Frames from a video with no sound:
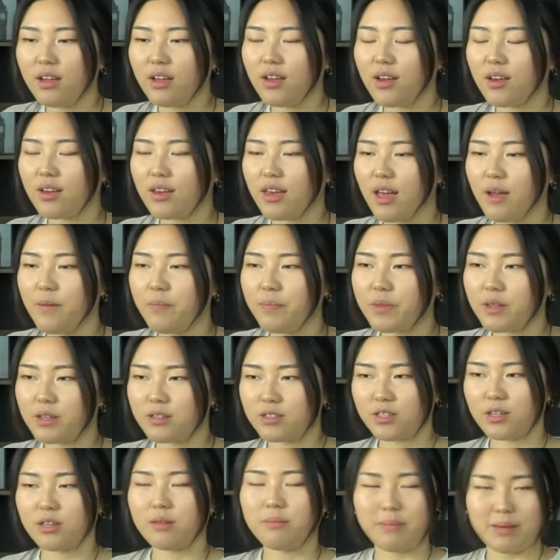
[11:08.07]
Okay,
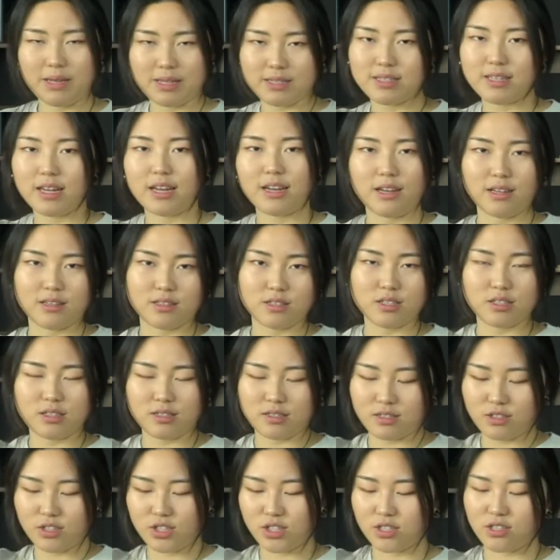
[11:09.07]
so it means that
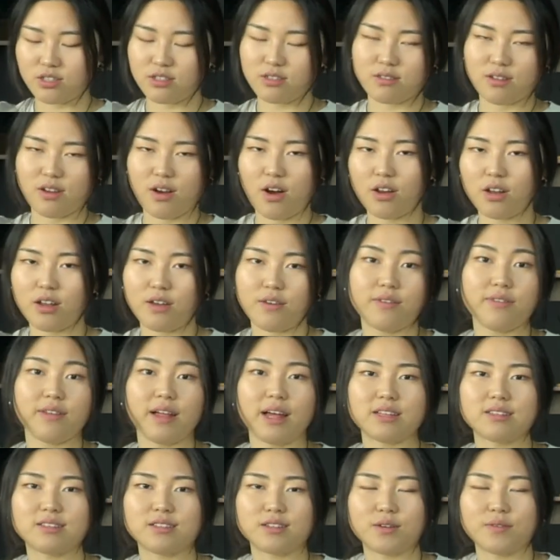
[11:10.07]
it's just on a
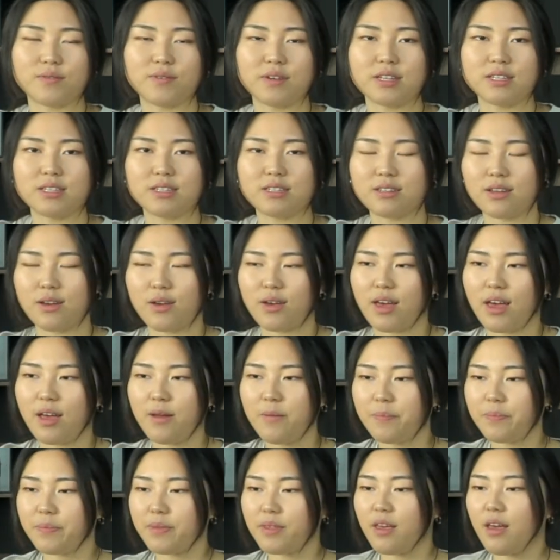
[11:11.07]
flat surface.
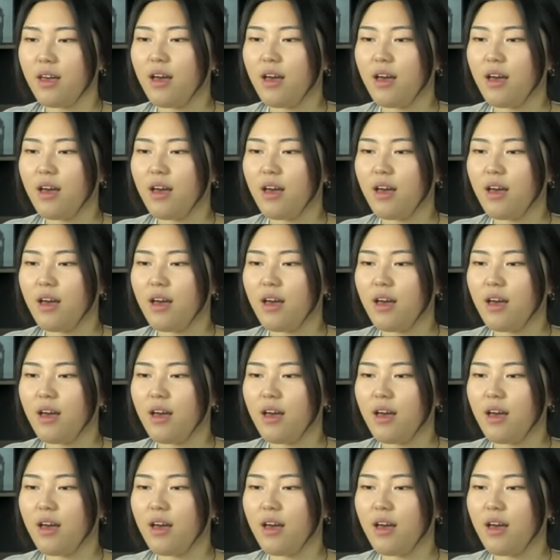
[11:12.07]
Okay.